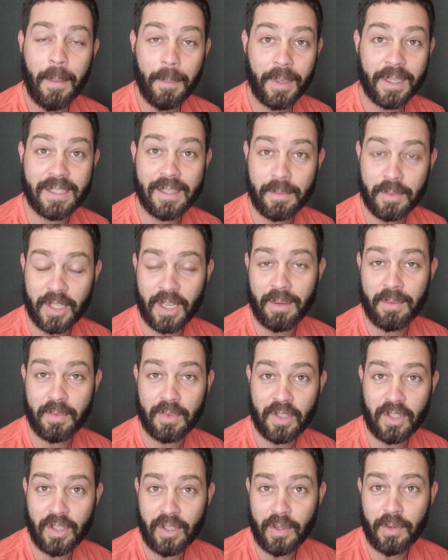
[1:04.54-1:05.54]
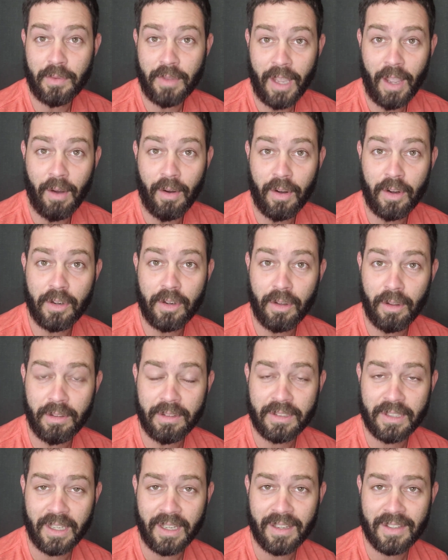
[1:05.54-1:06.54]
But sometimes, there are
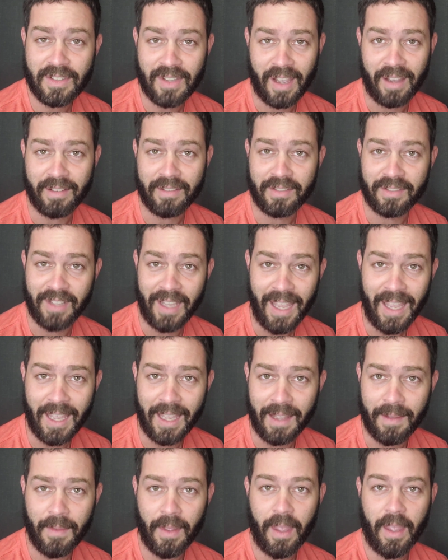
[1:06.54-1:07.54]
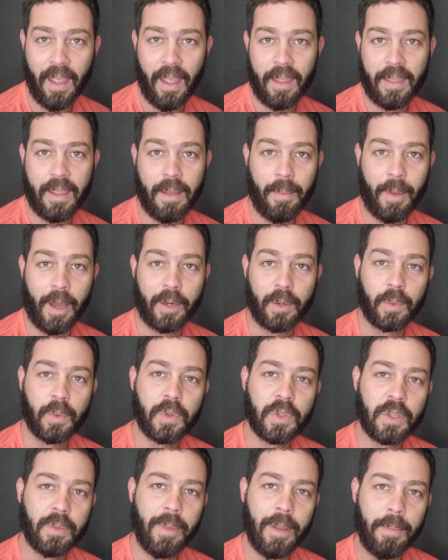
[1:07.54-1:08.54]
gold diggers out there. There might
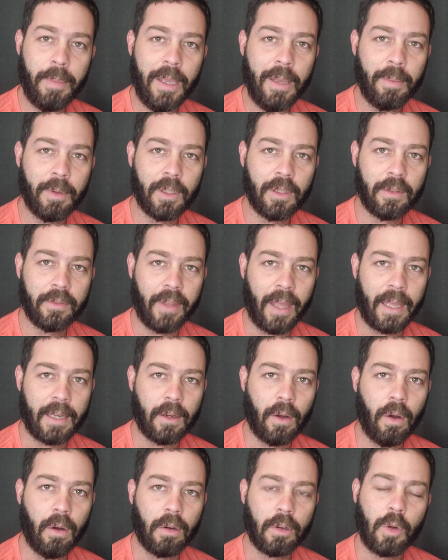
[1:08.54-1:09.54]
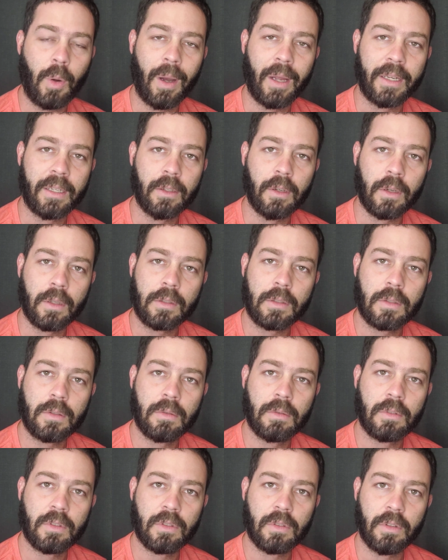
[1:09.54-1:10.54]
also be people that are quite not,
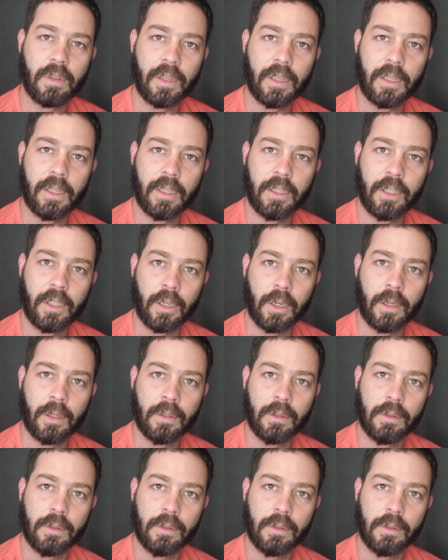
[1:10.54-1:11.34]
that's